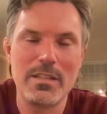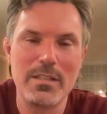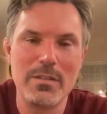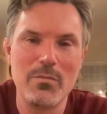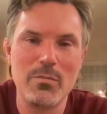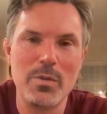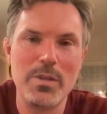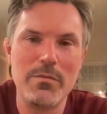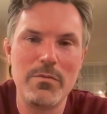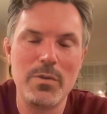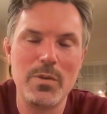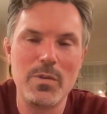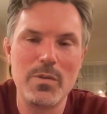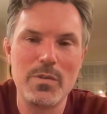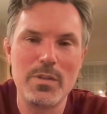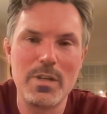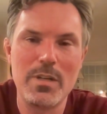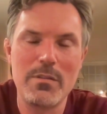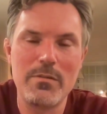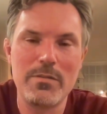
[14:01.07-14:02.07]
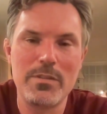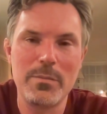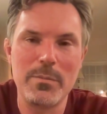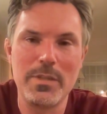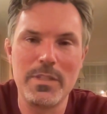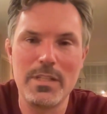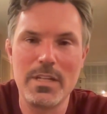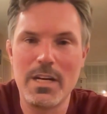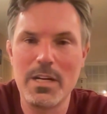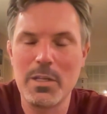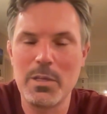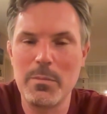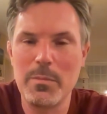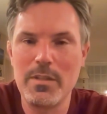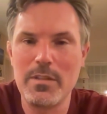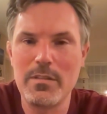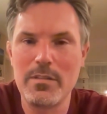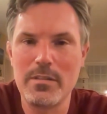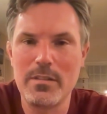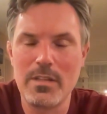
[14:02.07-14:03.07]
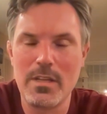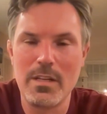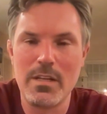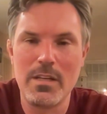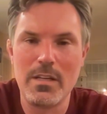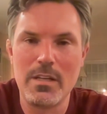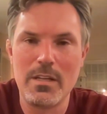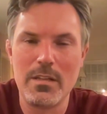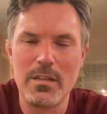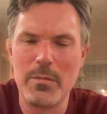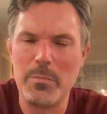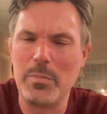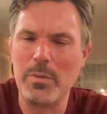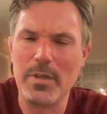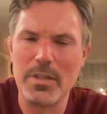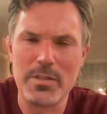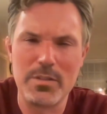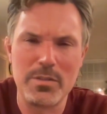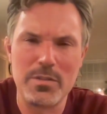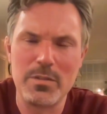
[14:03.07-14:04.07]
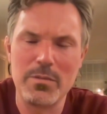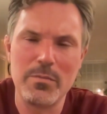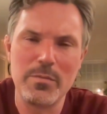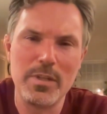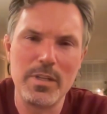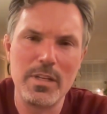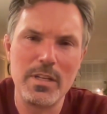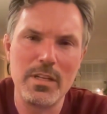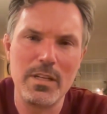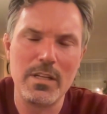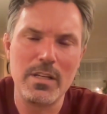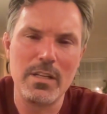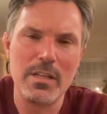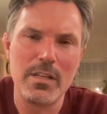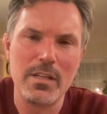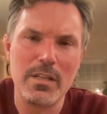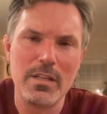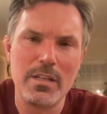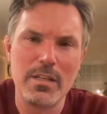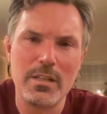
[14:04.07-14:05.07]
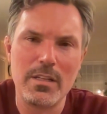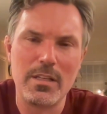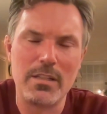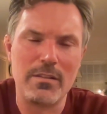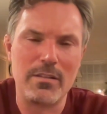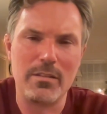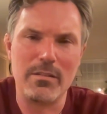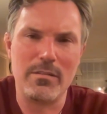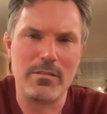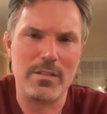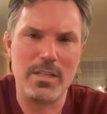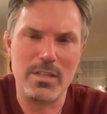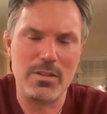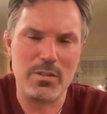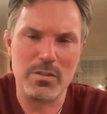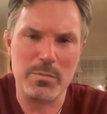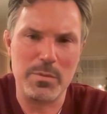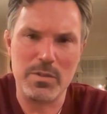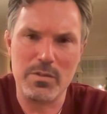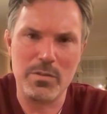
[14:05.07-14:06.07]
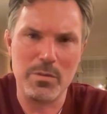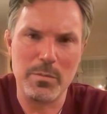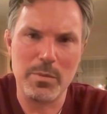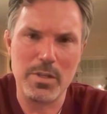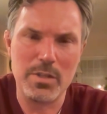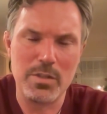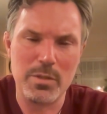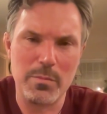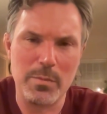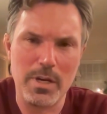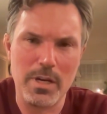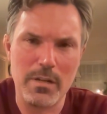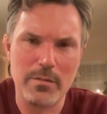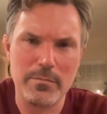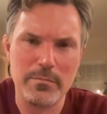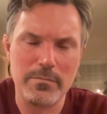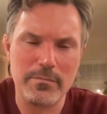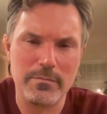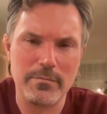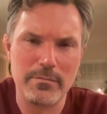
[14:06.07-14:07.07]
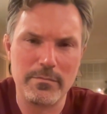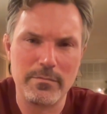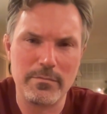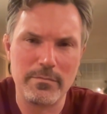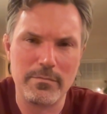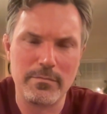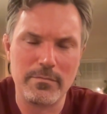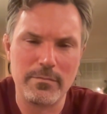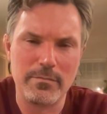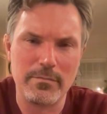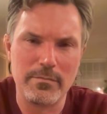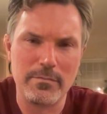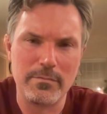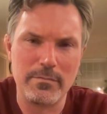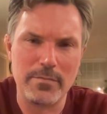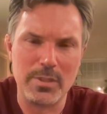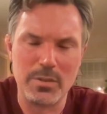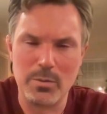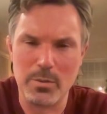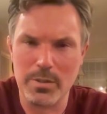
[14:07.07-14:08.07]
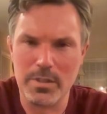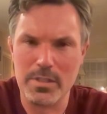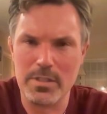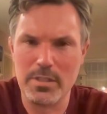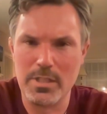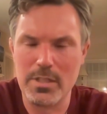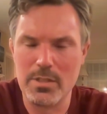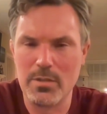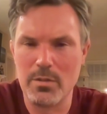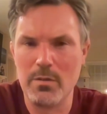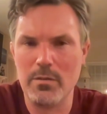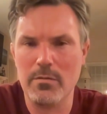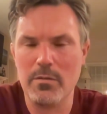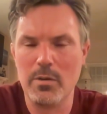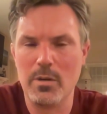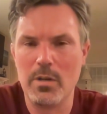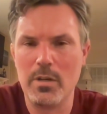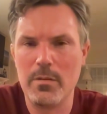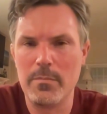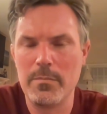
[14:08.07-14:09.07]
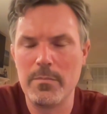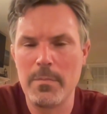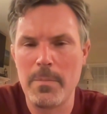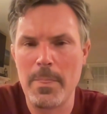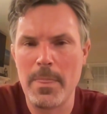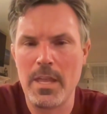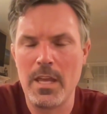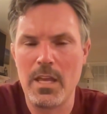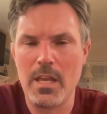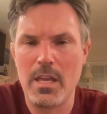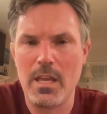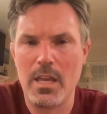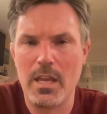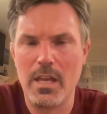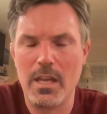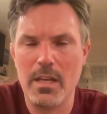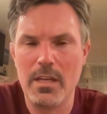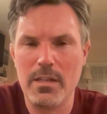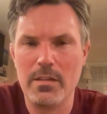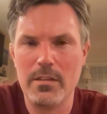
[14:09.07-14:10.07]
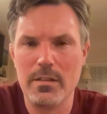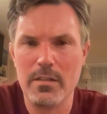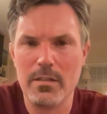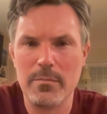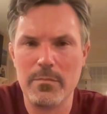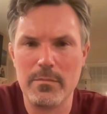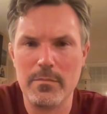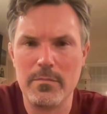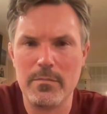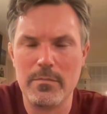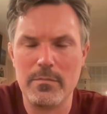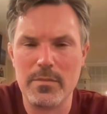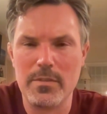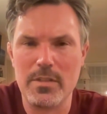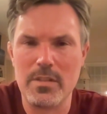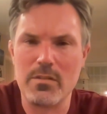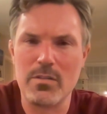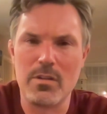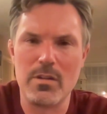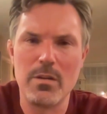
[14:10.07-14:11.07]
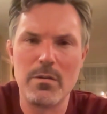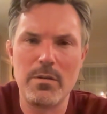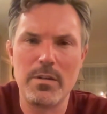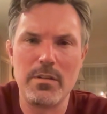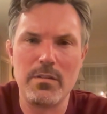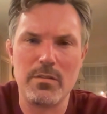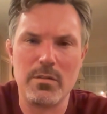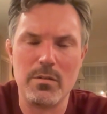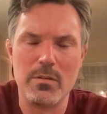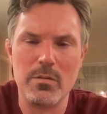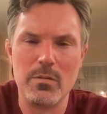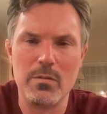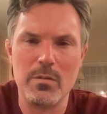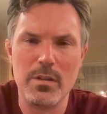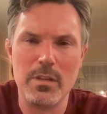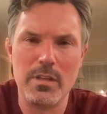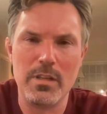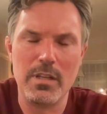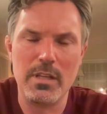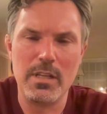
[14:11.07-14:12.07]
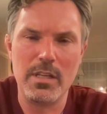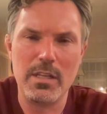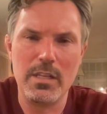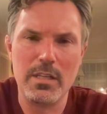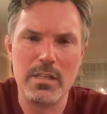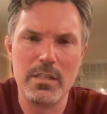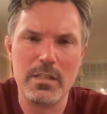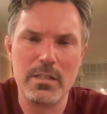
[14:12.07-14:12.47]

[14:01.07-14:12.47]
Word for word: and read for yourself some of the documents. They're pleasures to read. It teaches me so much about this organization overall. And since going to the